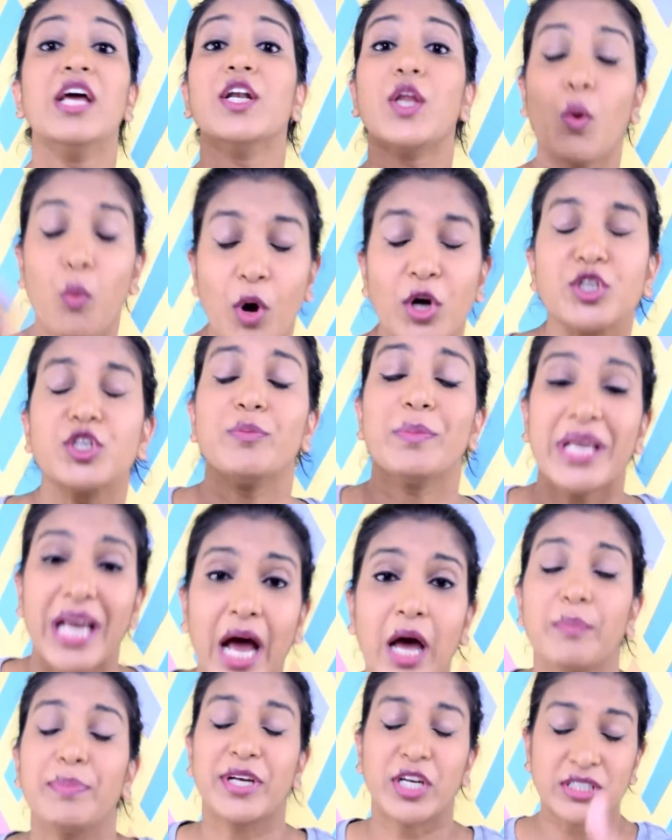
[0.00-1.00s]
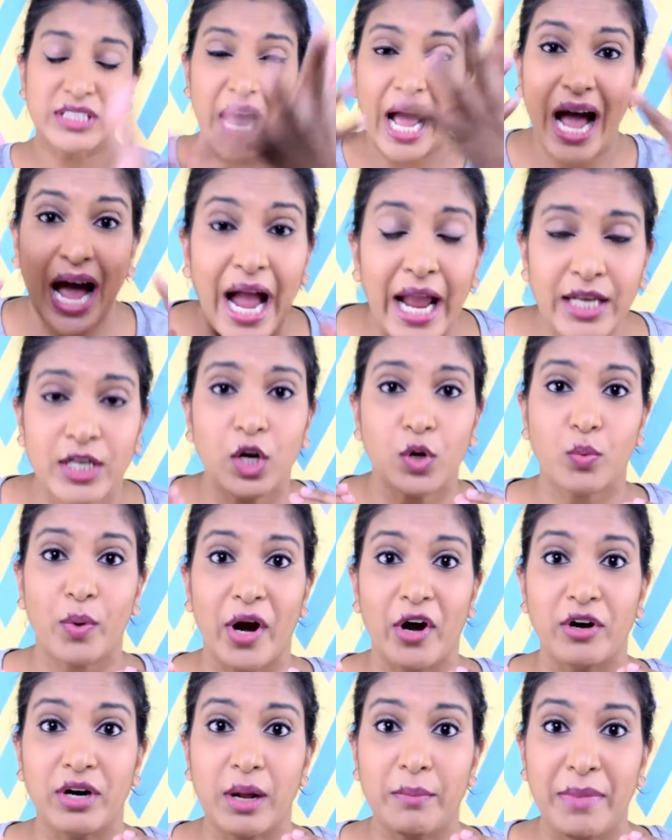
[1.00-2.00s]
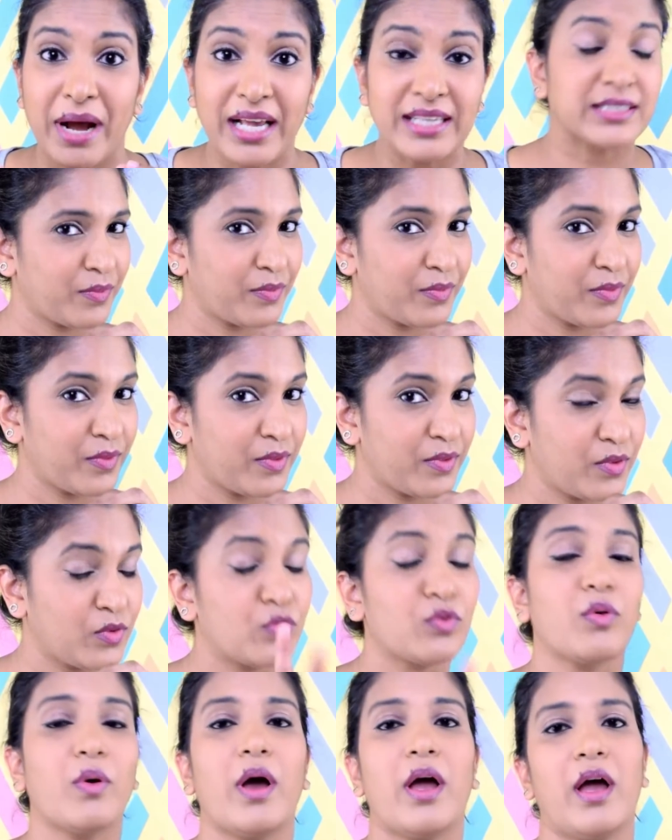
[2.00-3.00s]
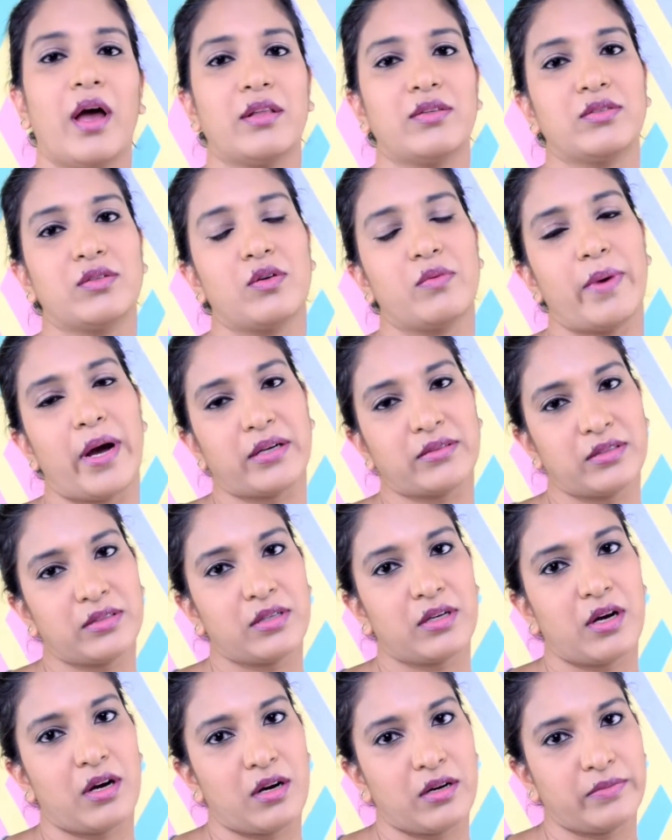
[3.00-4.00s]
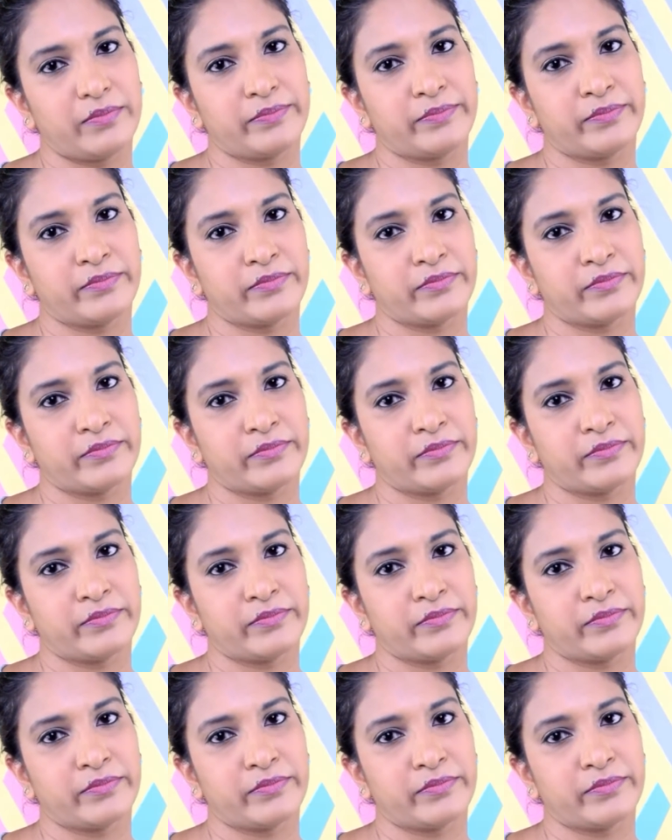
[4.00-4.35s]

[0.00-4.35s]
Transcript: they're watching me hard because I'm not wearing a mask. So I had to go back to the car.